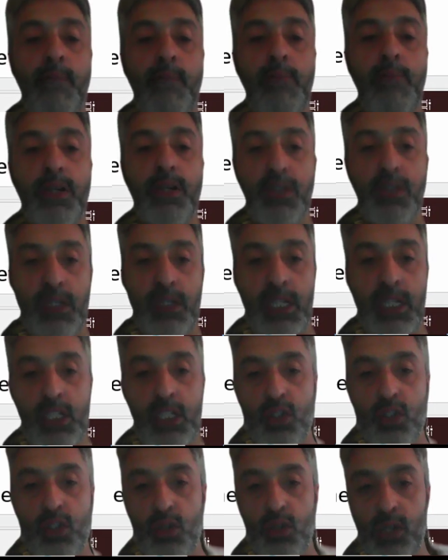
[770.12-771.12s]

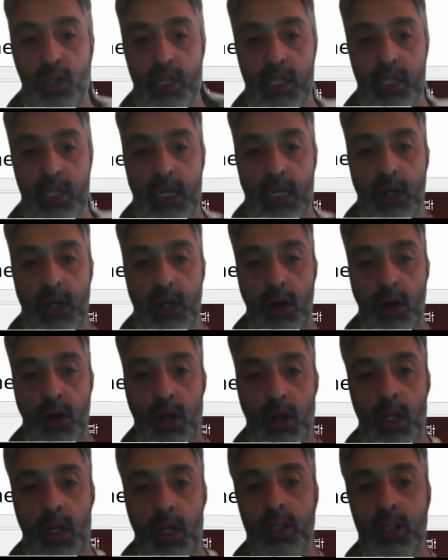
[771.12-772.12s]
percentages. So these are
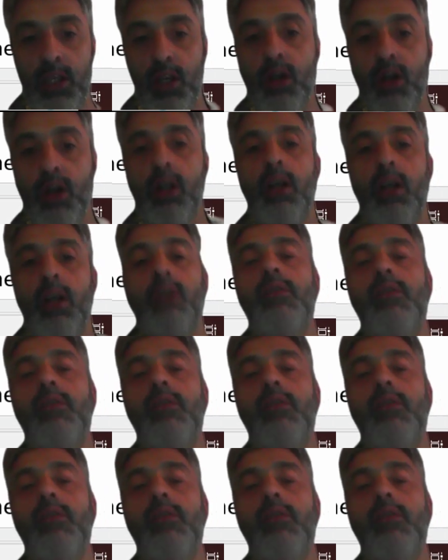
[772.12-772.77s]
all your